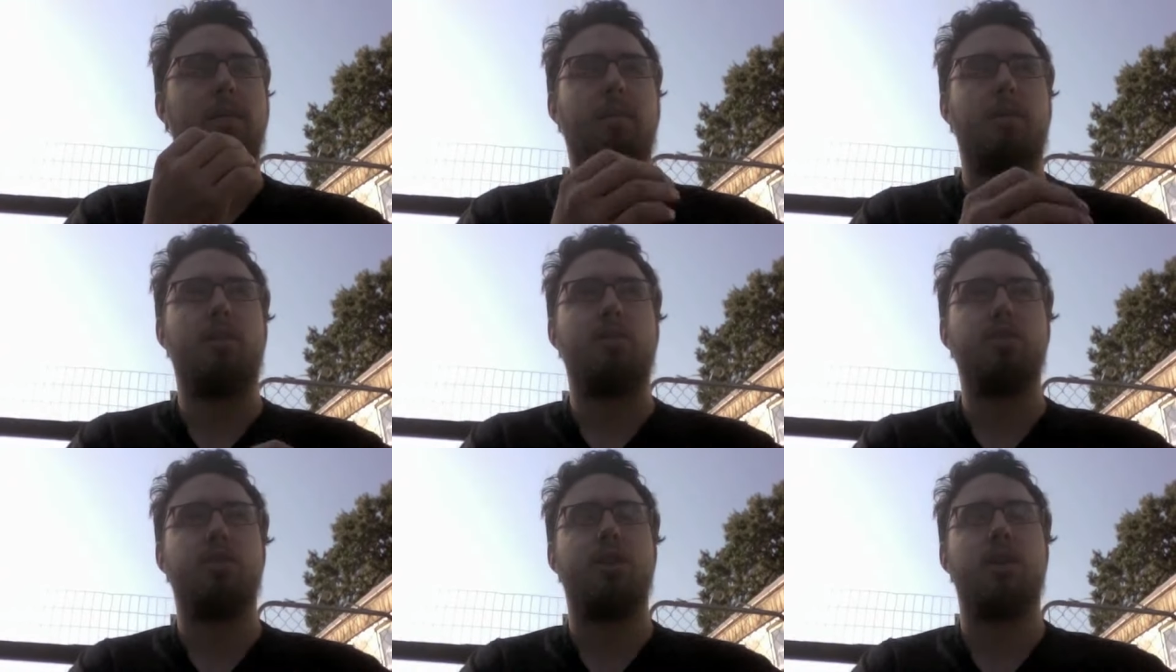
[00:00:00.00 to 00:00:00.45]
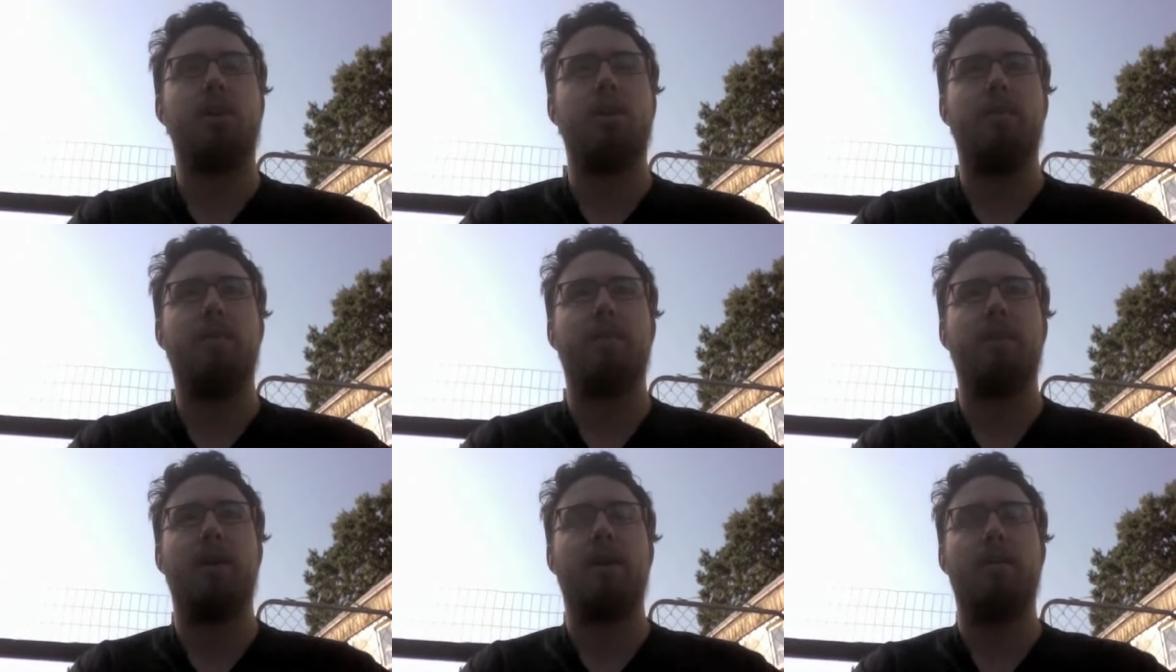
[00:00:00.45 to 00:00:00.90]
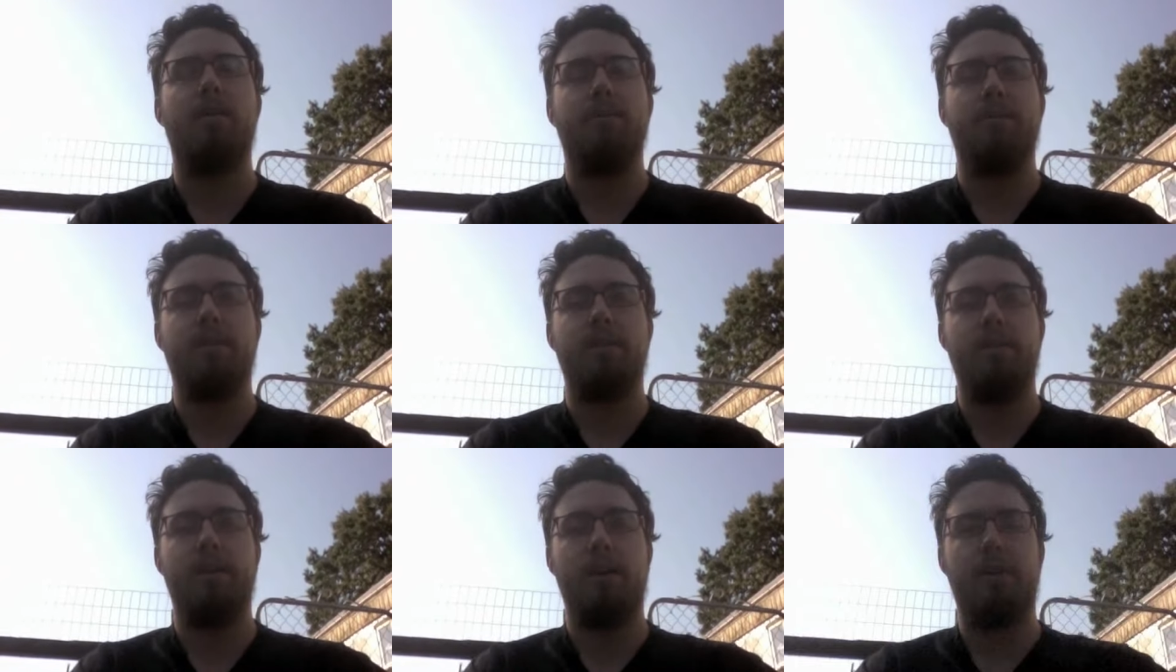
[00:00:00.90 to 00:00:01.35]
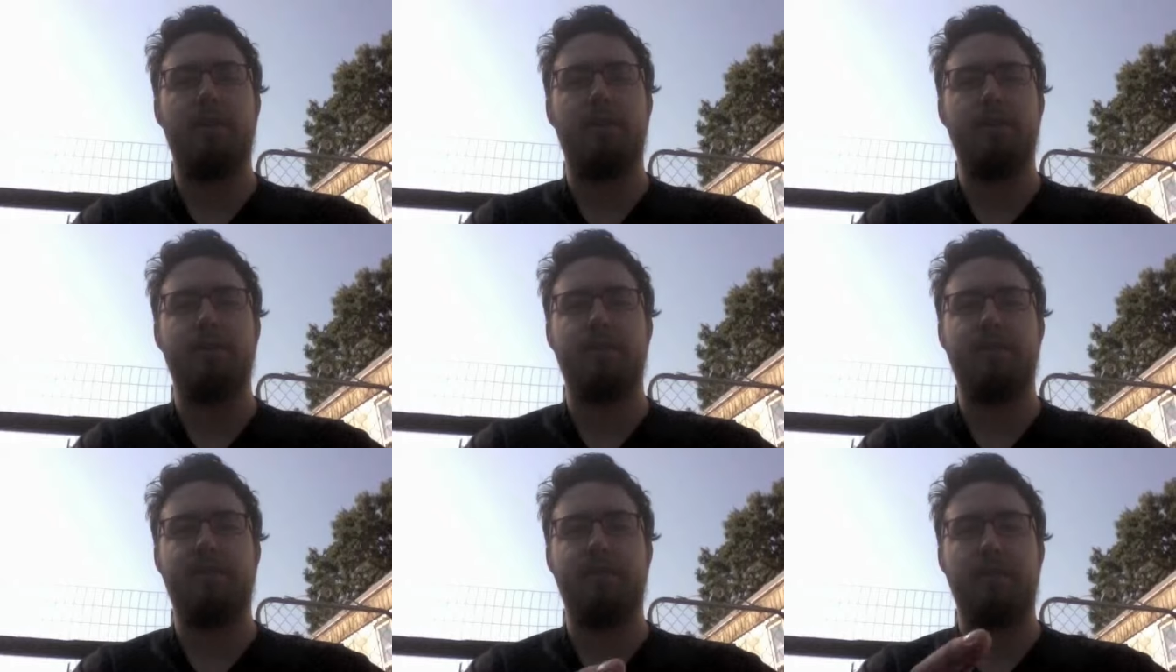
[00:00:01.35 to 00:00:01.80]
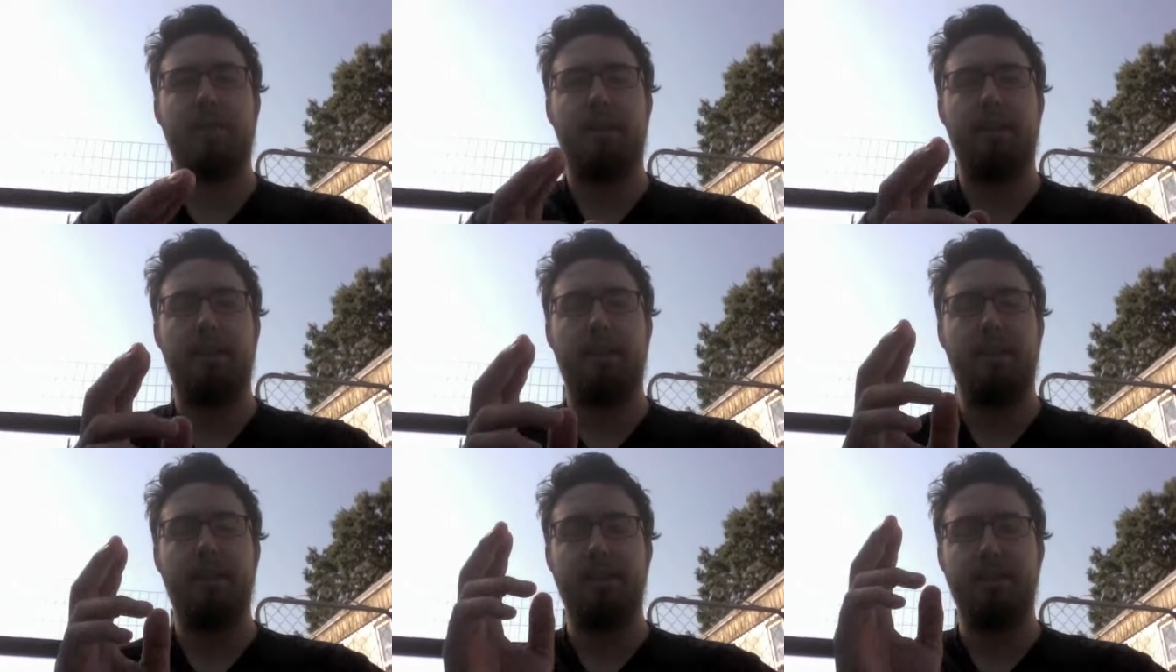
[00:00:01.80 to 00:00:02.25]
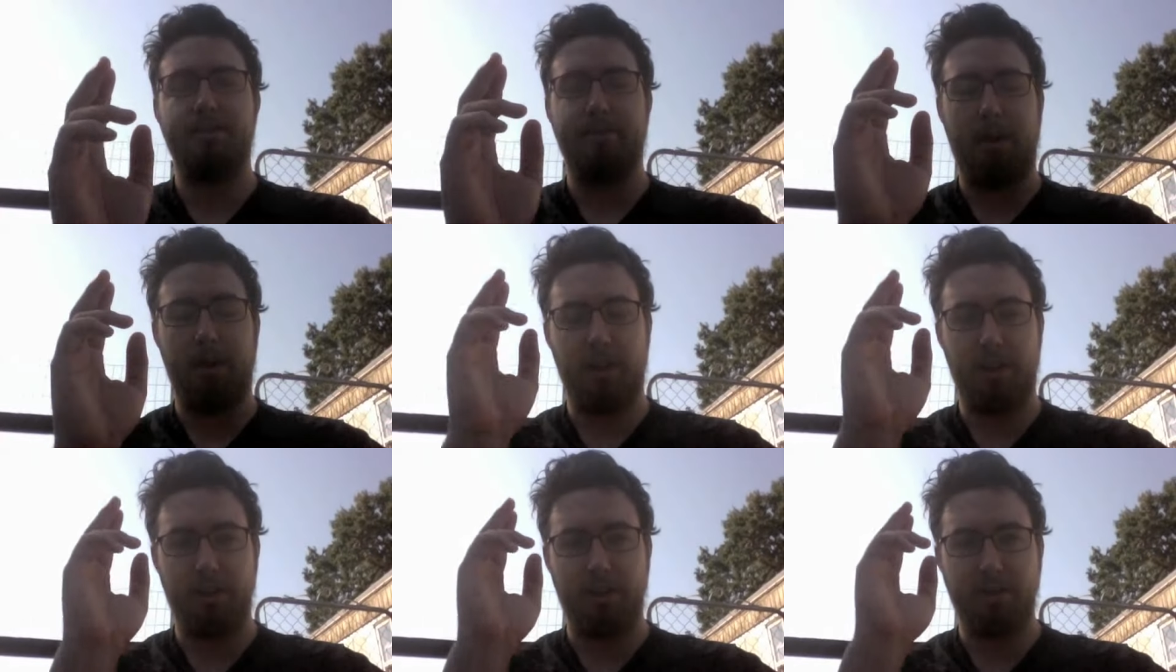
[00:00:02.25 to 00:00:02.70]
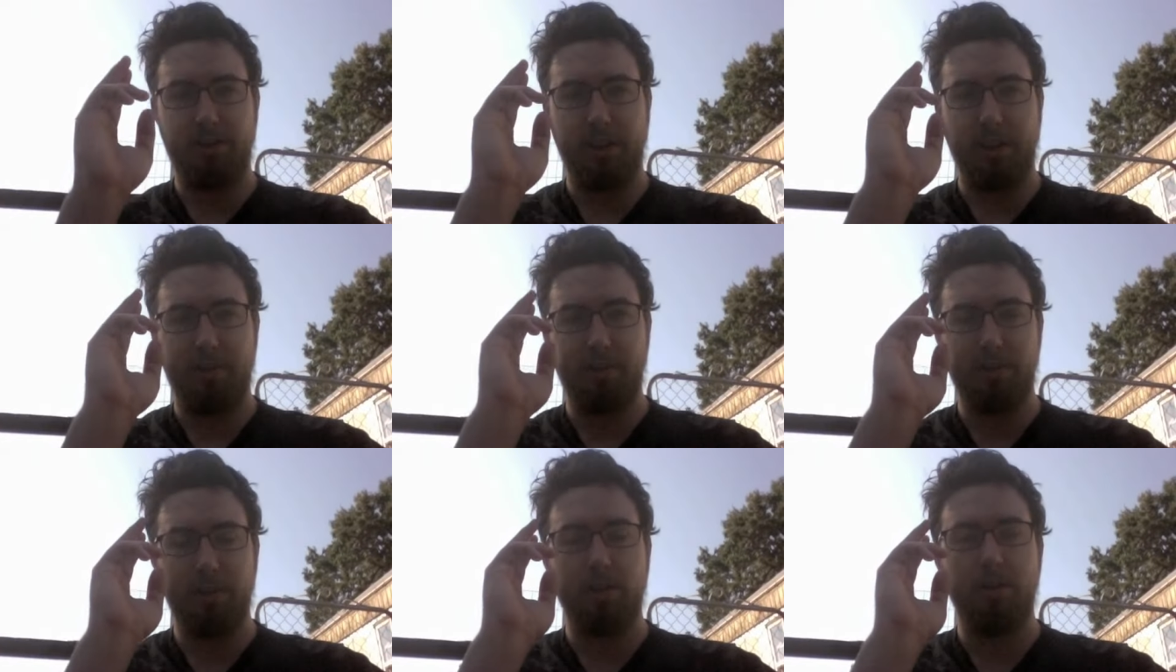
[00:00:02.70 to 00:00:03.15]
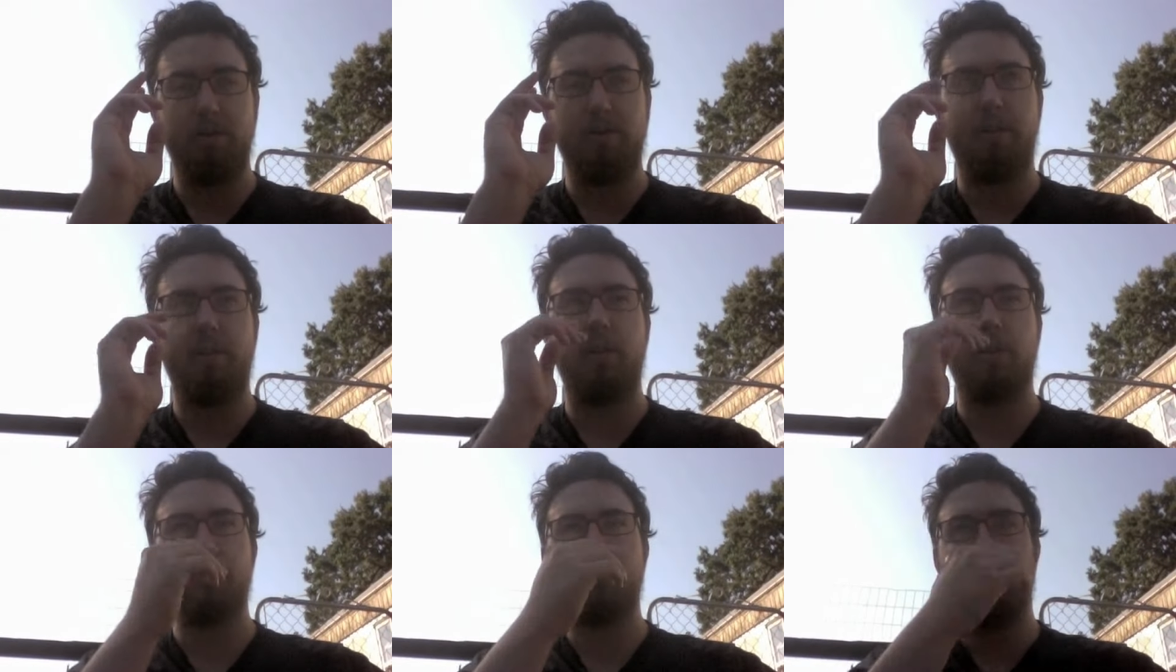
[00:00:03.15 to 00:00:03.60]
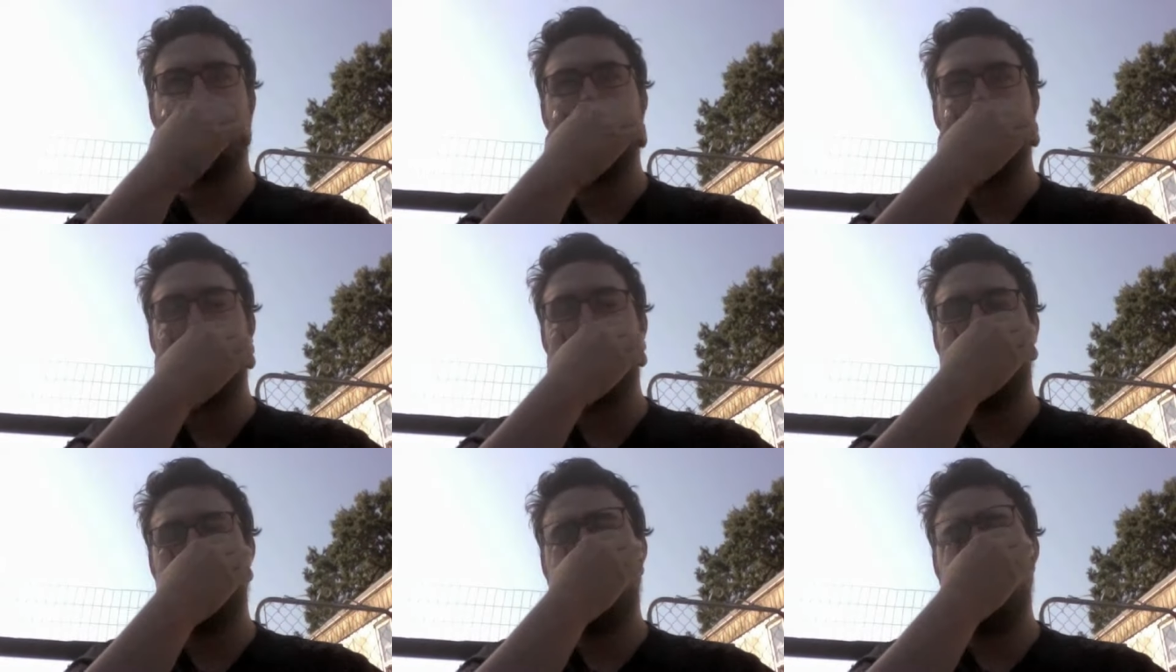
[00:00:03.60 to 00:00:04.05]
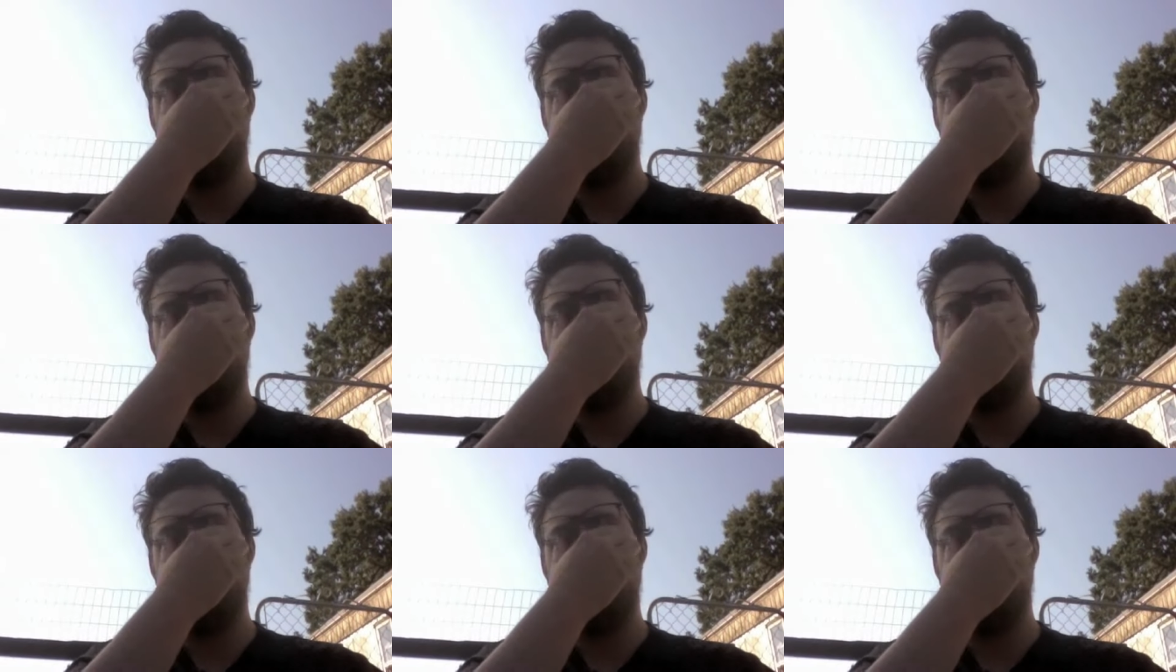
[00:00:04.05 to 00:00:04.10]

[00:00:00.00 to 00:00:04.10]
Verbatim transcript: Also, how, how it, this follows the episode also on,